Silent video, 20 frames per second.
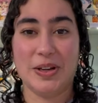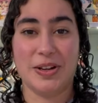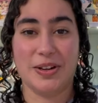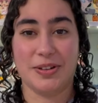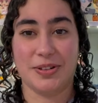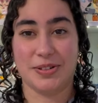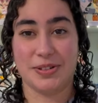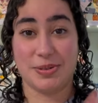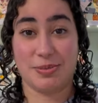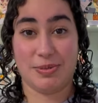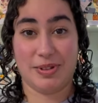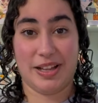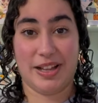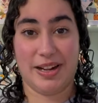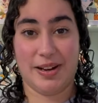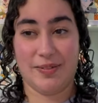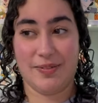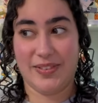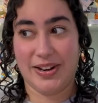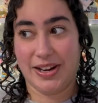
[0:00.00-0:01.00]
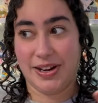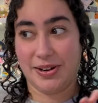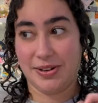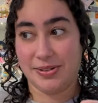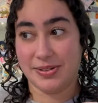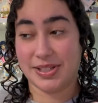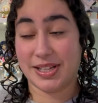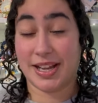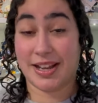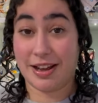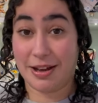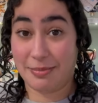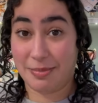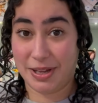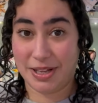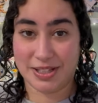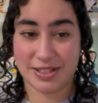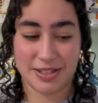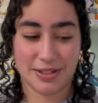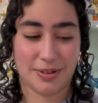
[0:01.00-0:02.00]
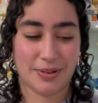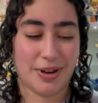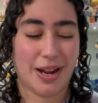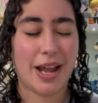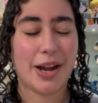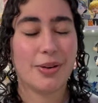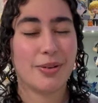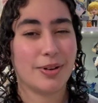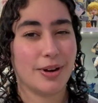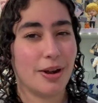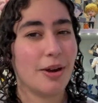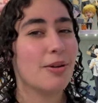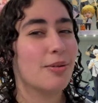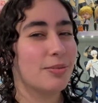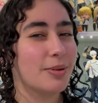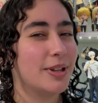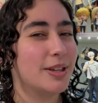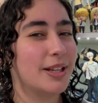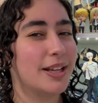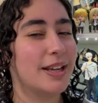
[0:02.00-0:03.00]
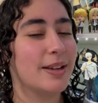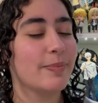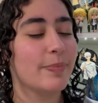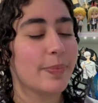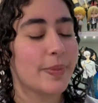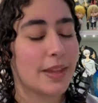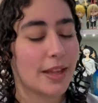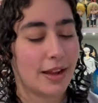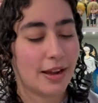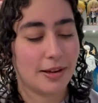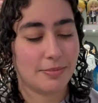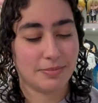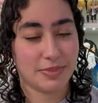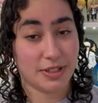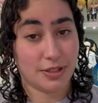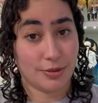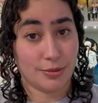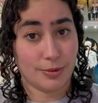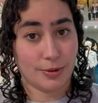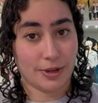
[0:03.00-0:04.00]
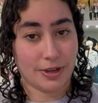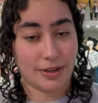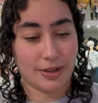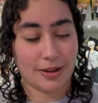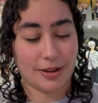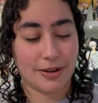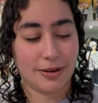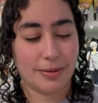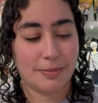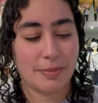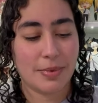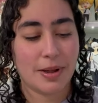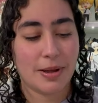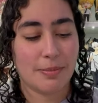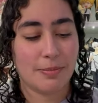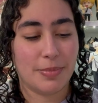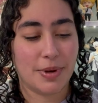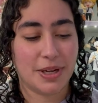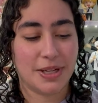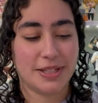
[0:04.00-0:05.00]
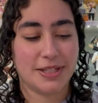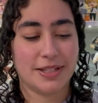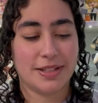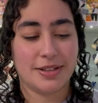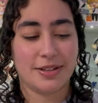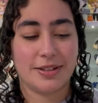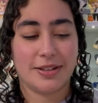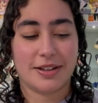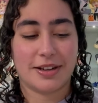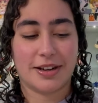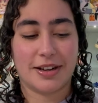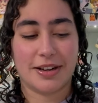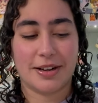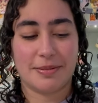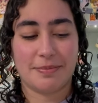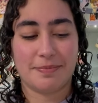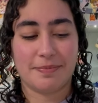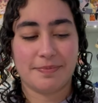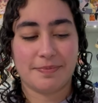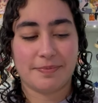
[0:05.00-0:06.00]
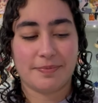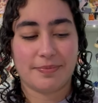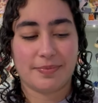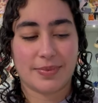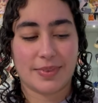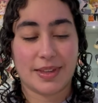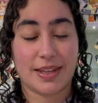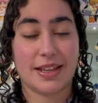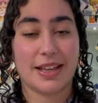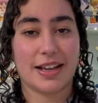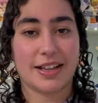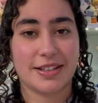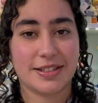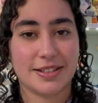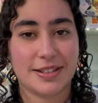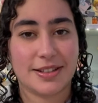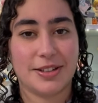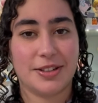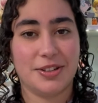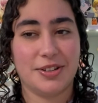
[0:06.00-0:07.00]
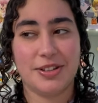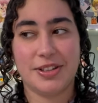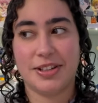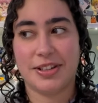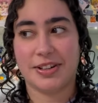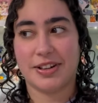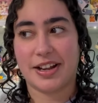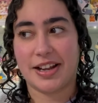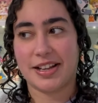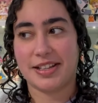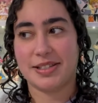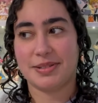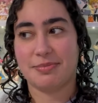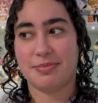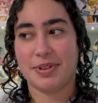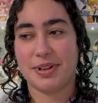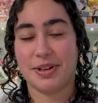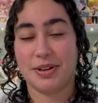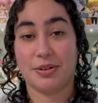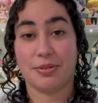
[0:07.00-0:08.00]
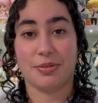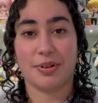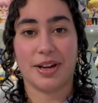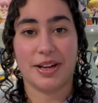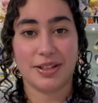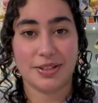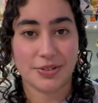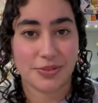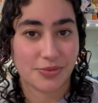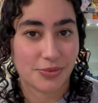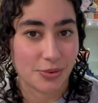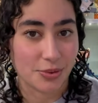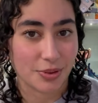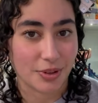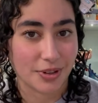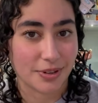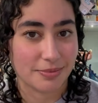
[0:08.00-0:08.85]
Year's related videos coming soon. I don't know, really. I'm still working on them, but um, yes, the new year has been great for